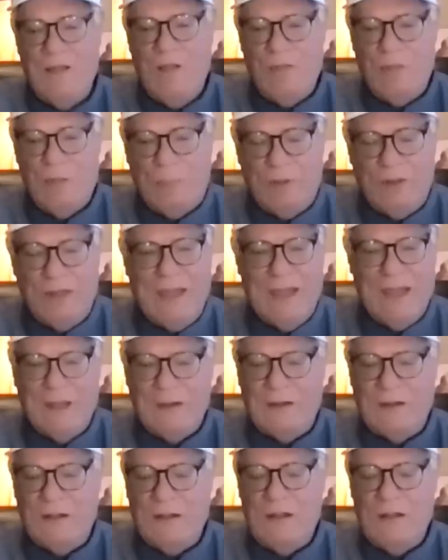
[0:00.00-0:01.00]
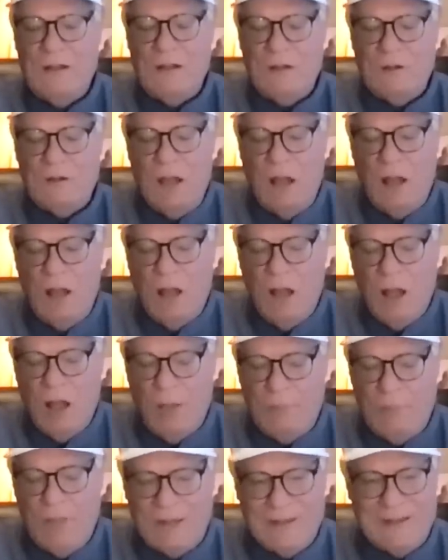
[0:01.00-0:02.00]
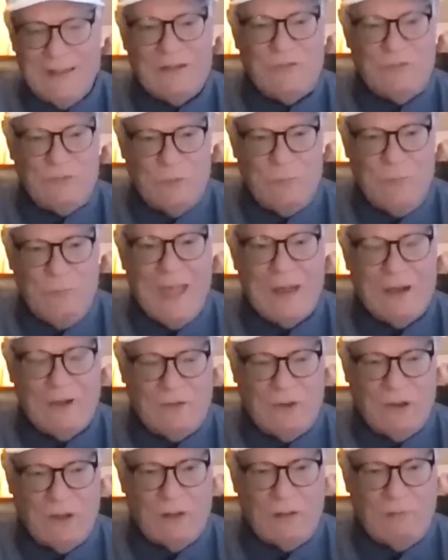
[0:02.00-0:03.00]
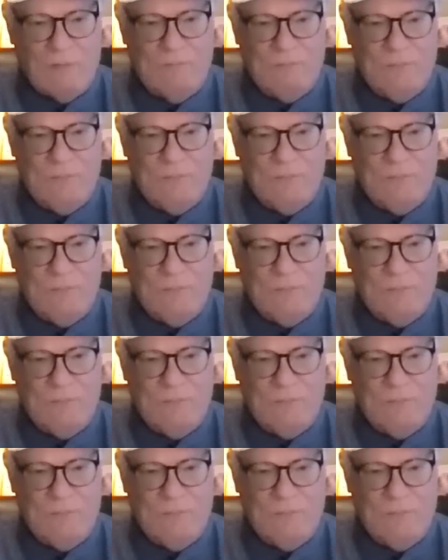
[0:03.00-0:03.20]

the plan against humanity.